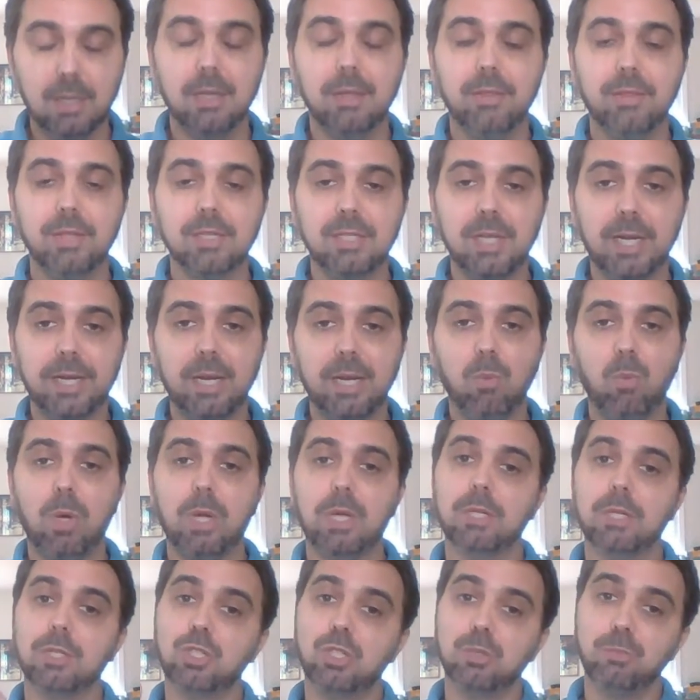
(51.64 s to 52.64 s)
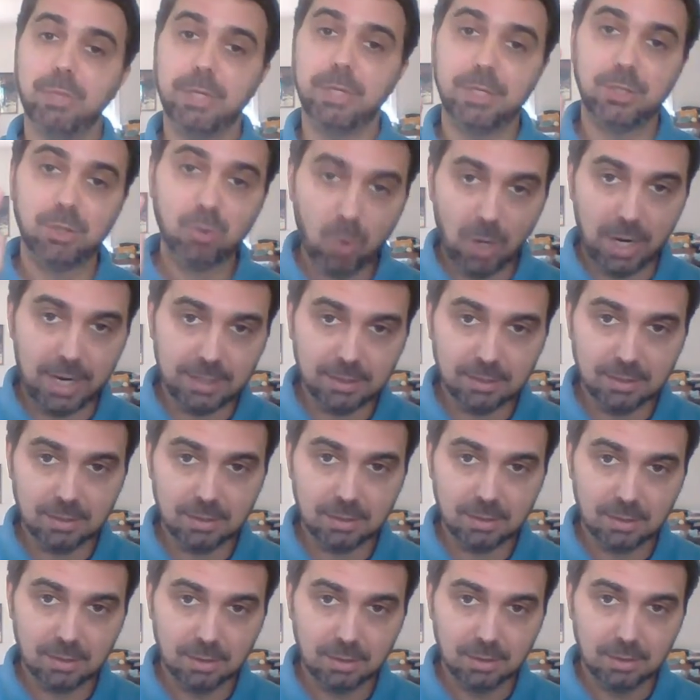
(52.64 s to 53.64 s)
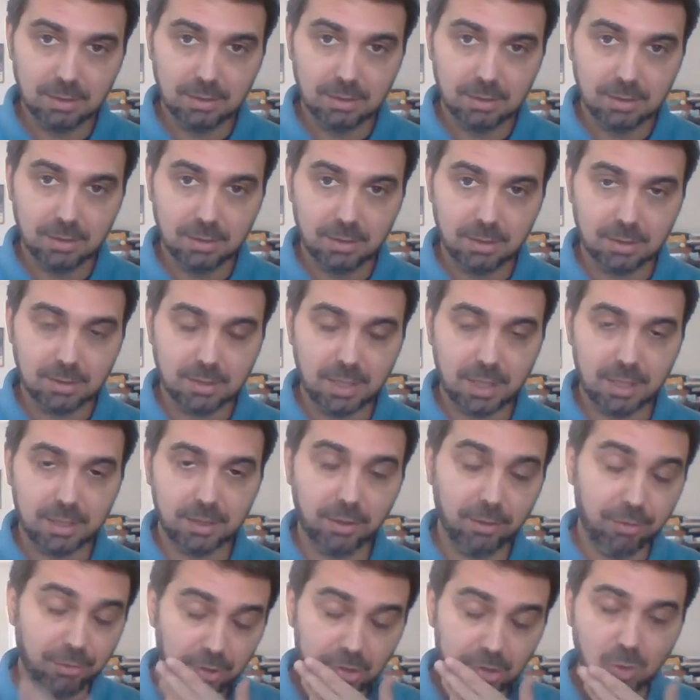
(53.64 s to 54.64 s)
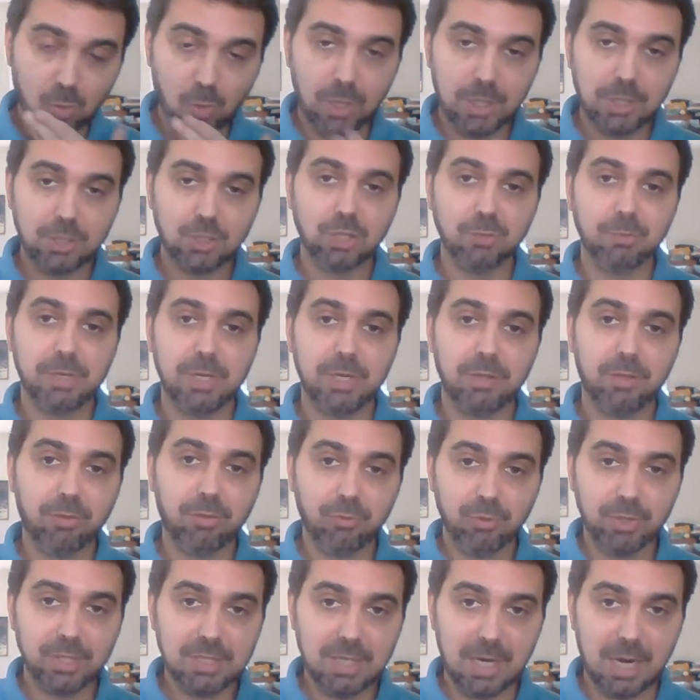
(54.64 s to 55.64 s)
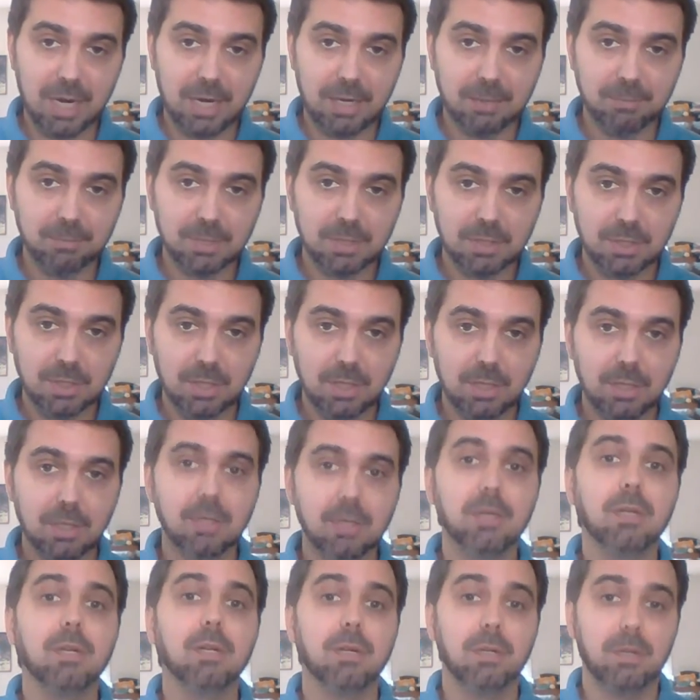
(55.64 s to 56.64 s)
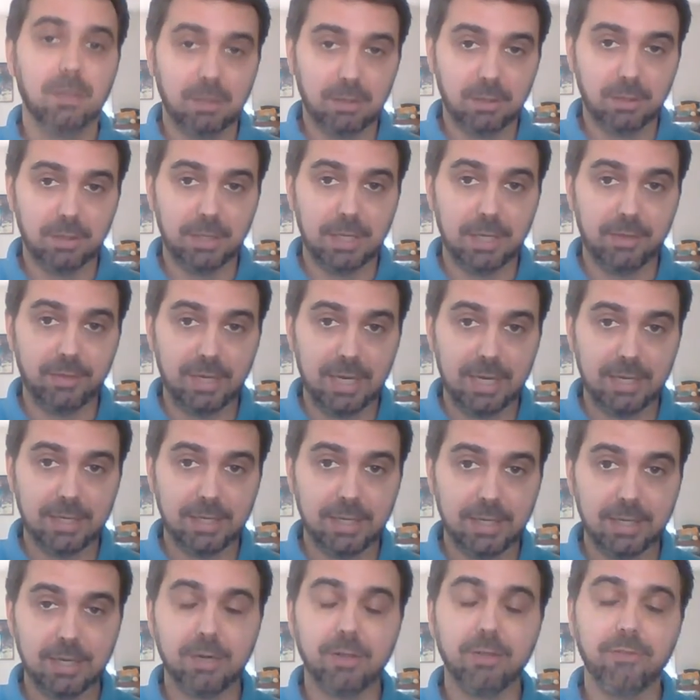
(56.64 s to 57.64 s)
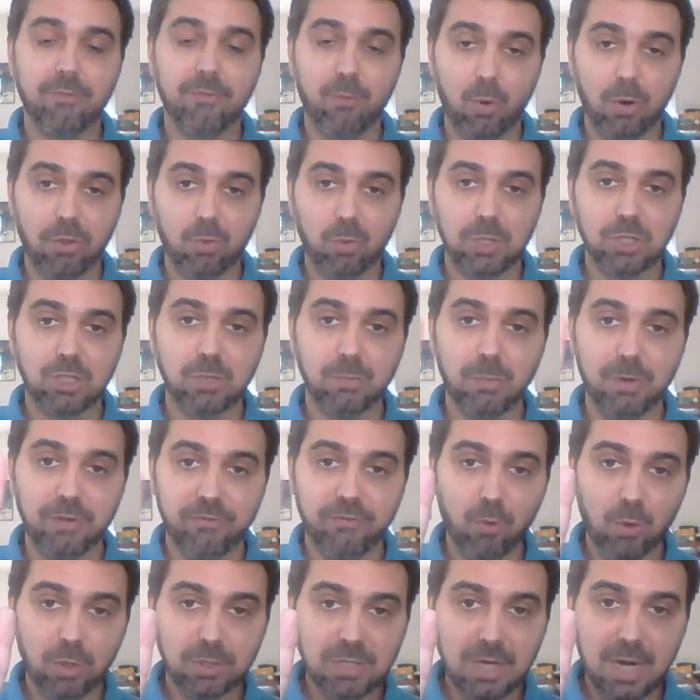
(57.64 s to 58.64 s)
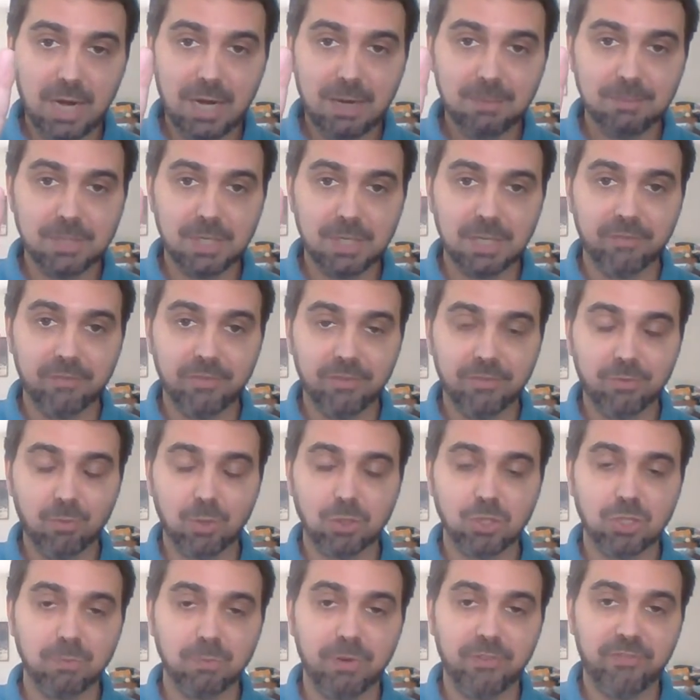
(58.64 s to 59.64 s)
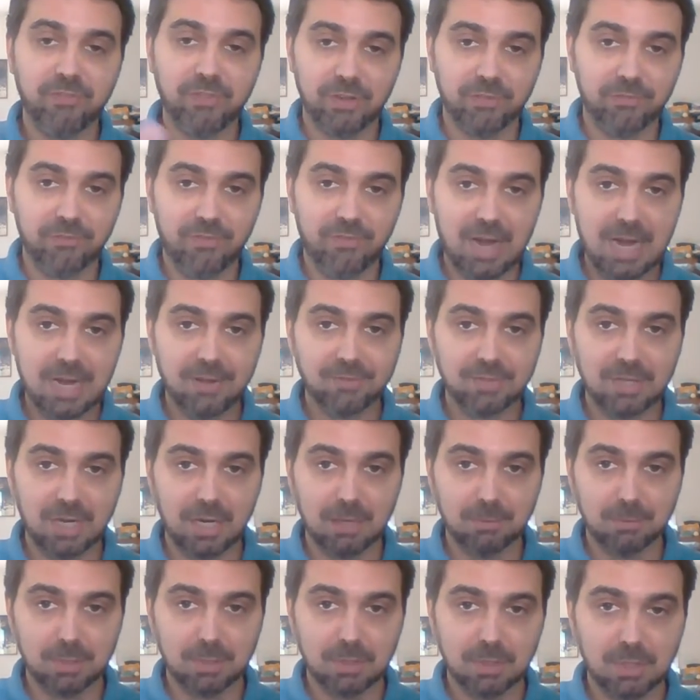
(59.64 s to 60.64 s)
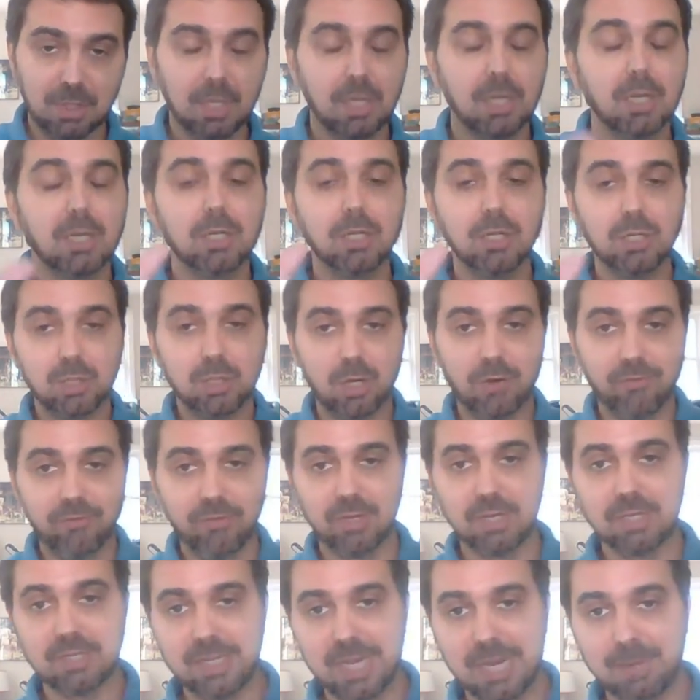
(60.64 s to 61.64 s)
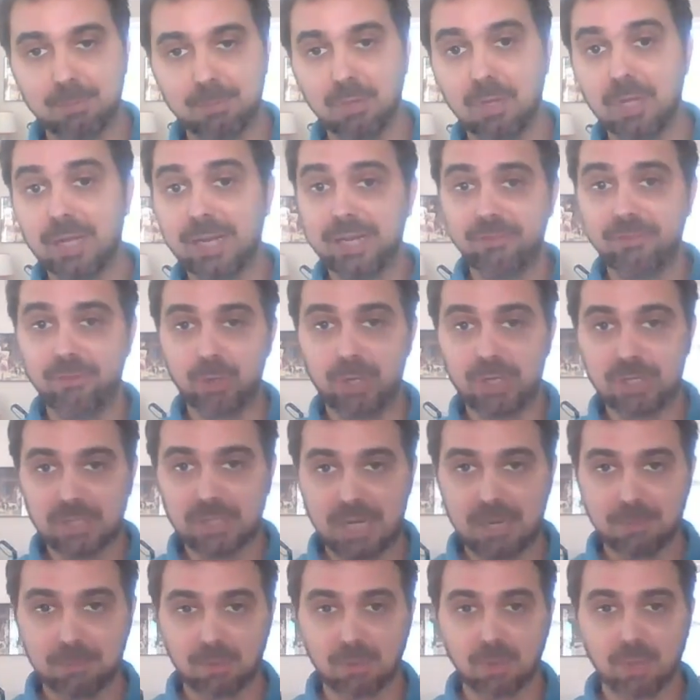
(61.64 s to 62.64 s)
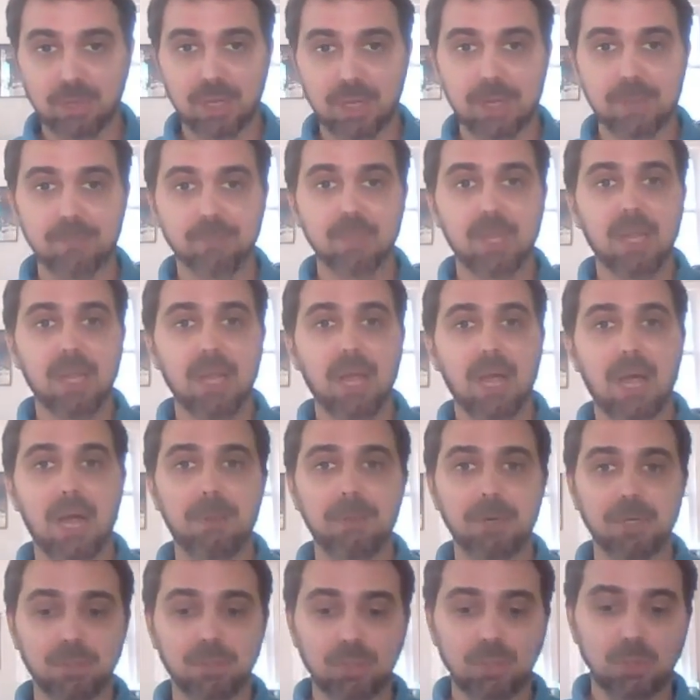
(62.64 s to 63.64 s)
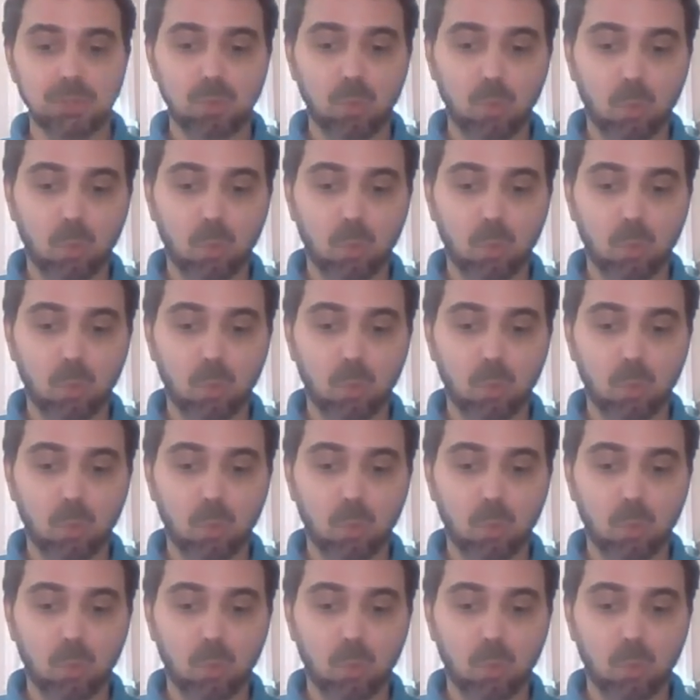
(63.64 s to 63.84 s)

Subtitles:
The second one should be twice. The third one should be 3 times. You get the idea here. The fourth one should be 4 times, and the fifth one should be 5 times. So for example, I'll give you an example, okay? I'm going to do